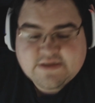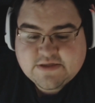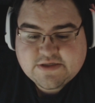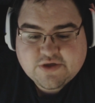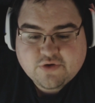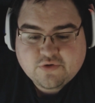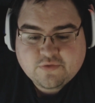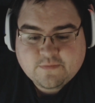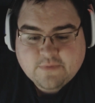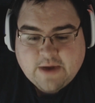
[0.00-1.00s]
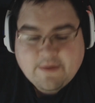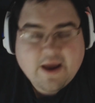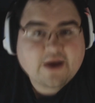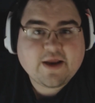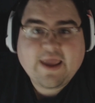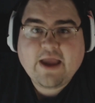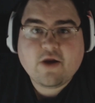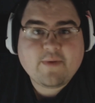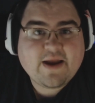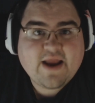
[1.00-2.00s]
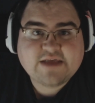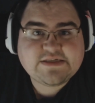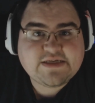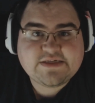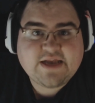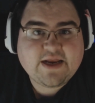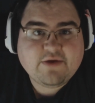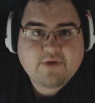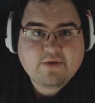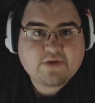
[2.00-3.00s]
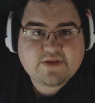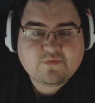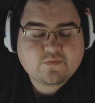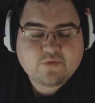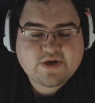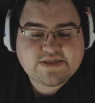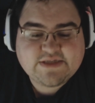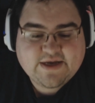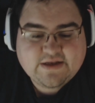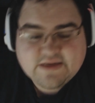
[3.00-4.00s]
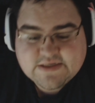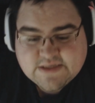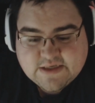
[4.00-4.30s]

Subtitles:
So I'm not going to care by next season anyway what his title is.